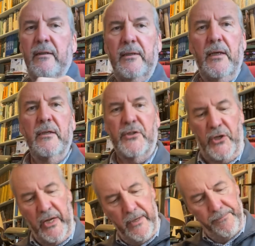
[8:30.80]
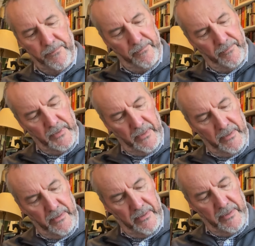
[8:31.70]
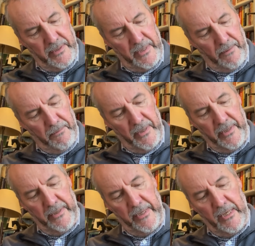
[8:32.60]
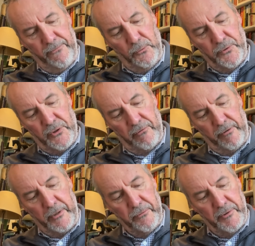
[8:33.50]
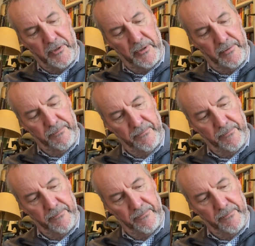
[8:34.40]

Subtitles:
last year, some evil scroats,